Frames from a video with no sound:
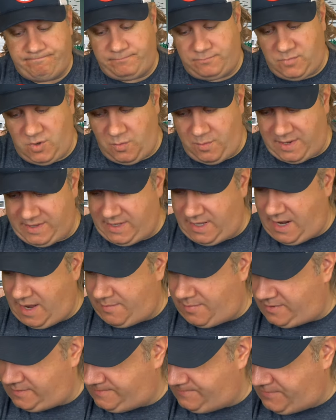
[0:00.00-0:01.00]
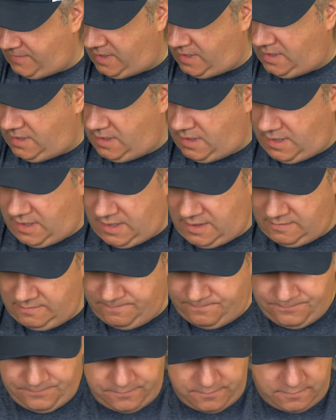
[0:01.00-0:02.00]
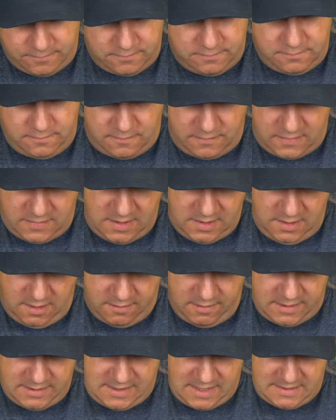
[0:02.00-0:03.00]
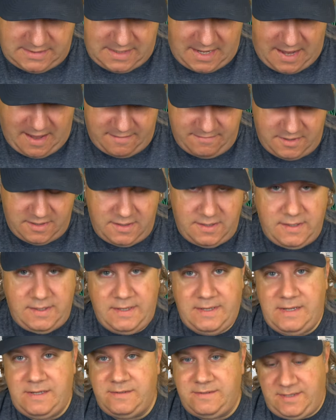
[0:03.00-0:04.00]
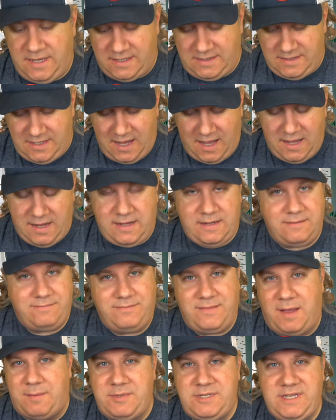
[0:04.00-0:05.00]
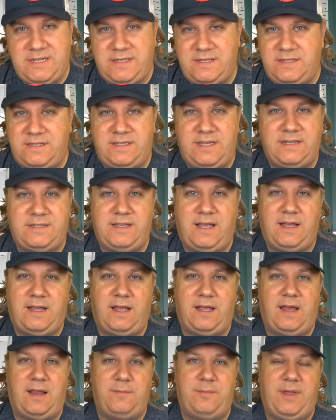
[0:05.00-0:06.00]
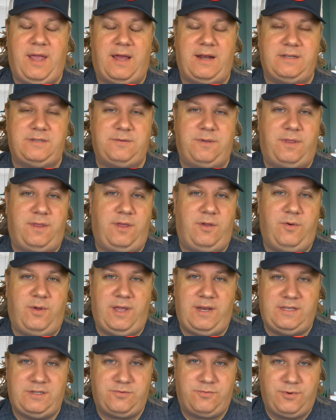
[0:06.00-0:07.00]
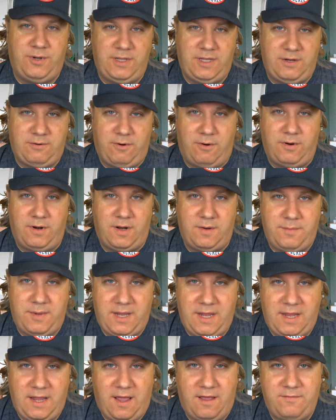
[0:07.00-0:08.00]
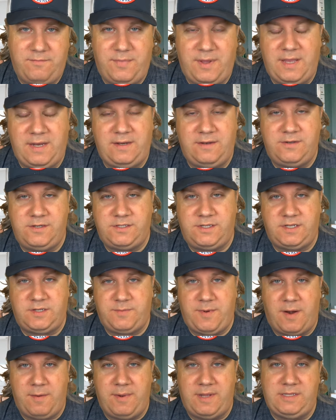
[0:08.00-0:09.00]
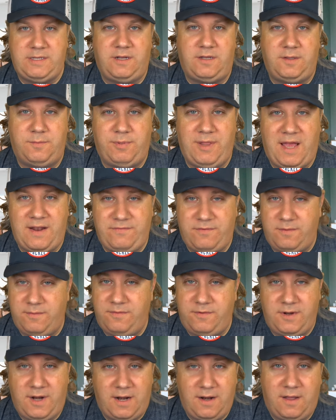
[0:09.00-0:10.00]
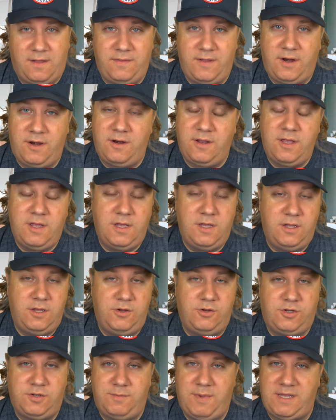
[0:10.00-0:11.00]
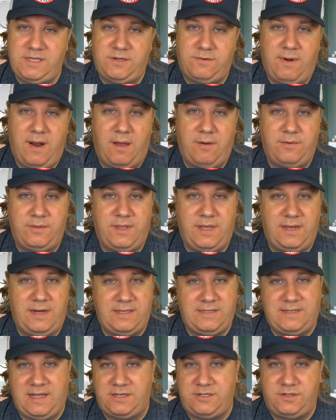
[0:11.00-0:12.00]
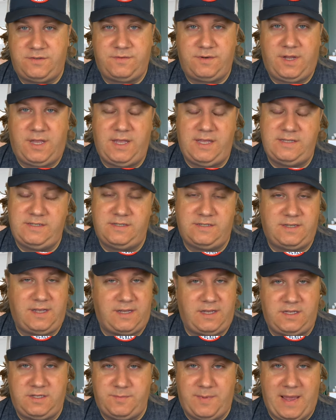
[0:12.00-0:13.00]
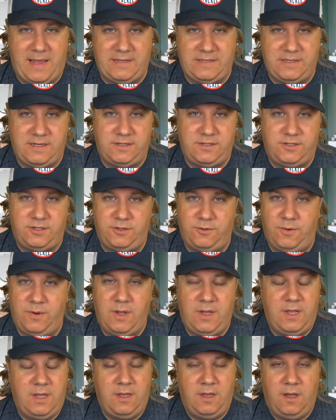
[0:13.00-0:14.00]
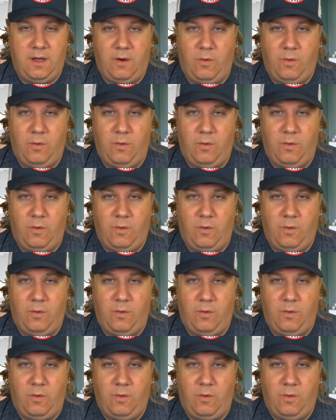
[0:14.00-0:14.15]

we'll make that happen. Um, all right, that's Avid. TikTok, I'm addicted to TikTok. I got to be honest with you. It has really grown on me. I've been just experimenting on the platform. If you're not on there, you should mess around with it. It's not just for kids. It's like expanded into a